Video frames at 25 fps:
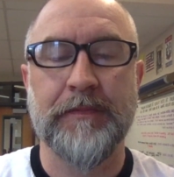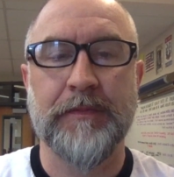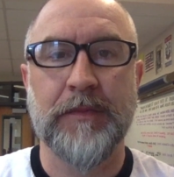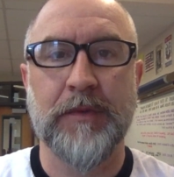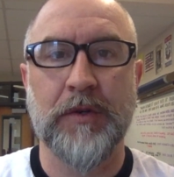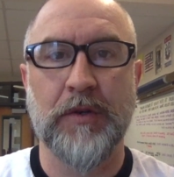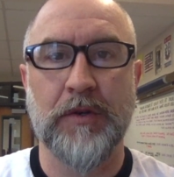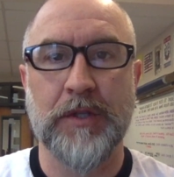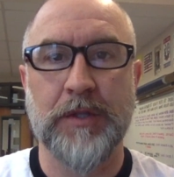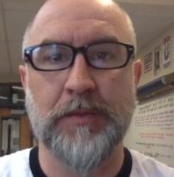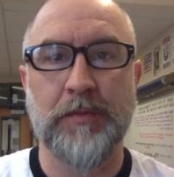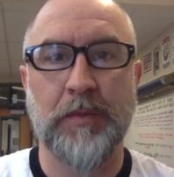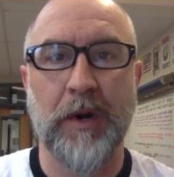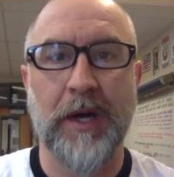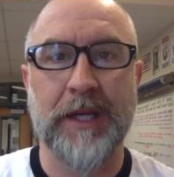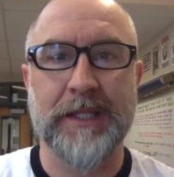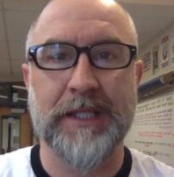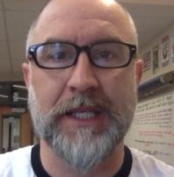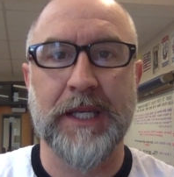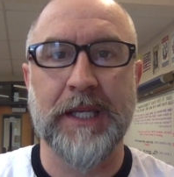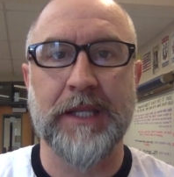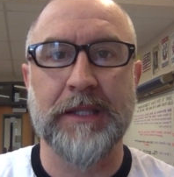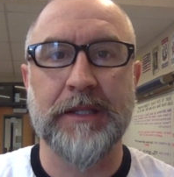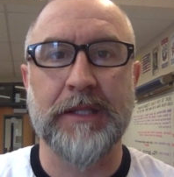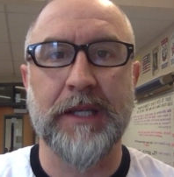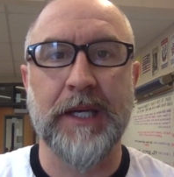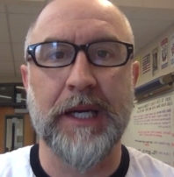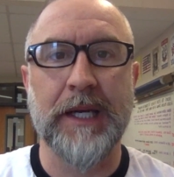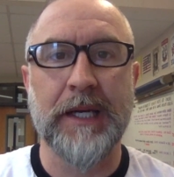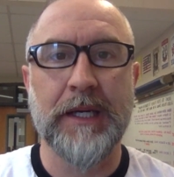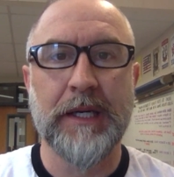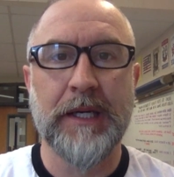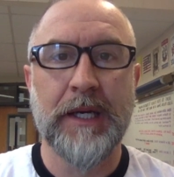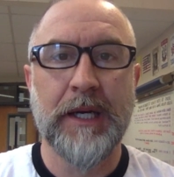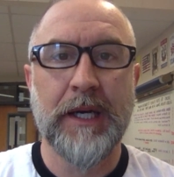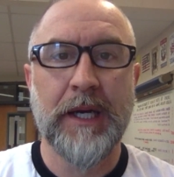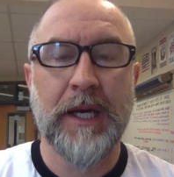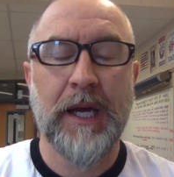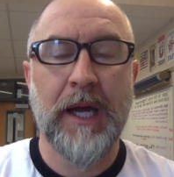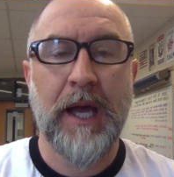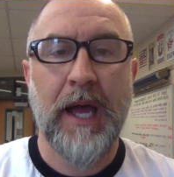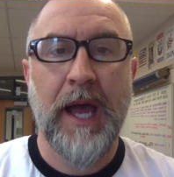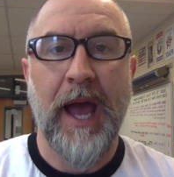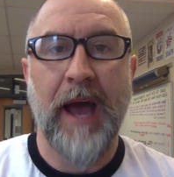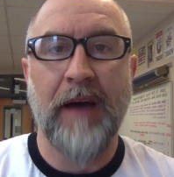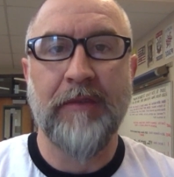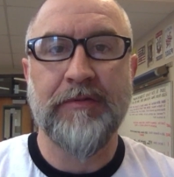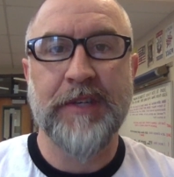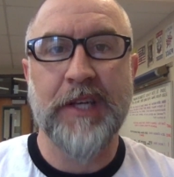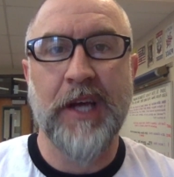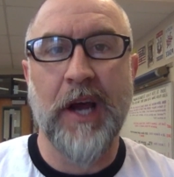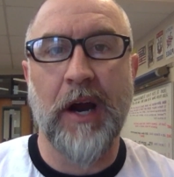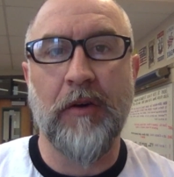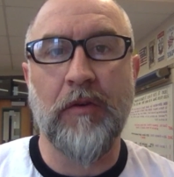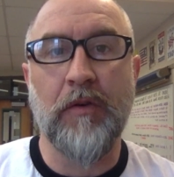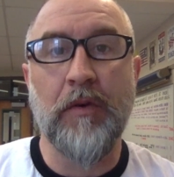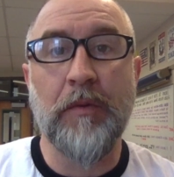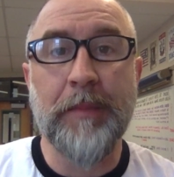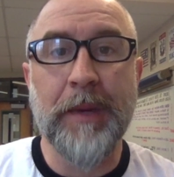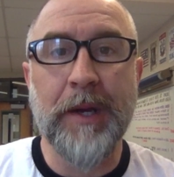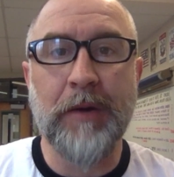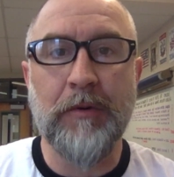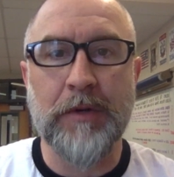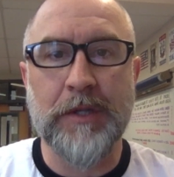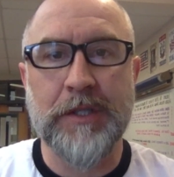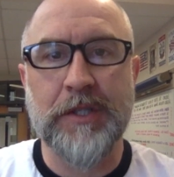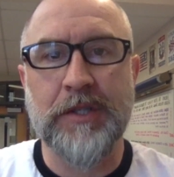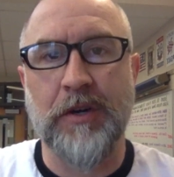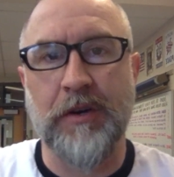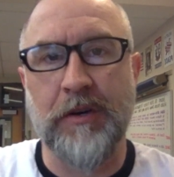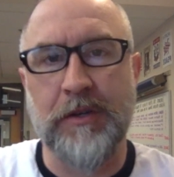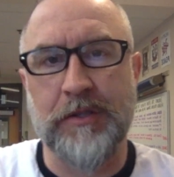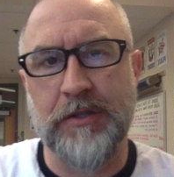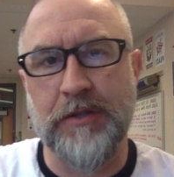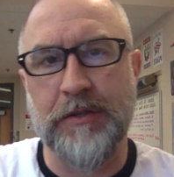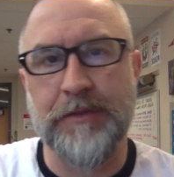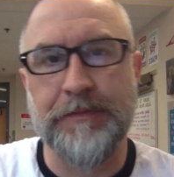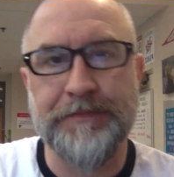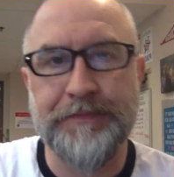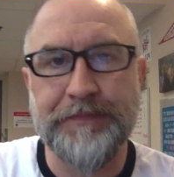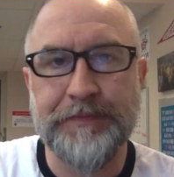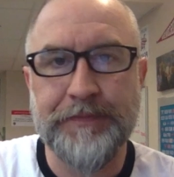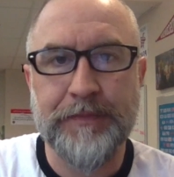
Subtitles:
to his presidency, FDR will meet with Churchill.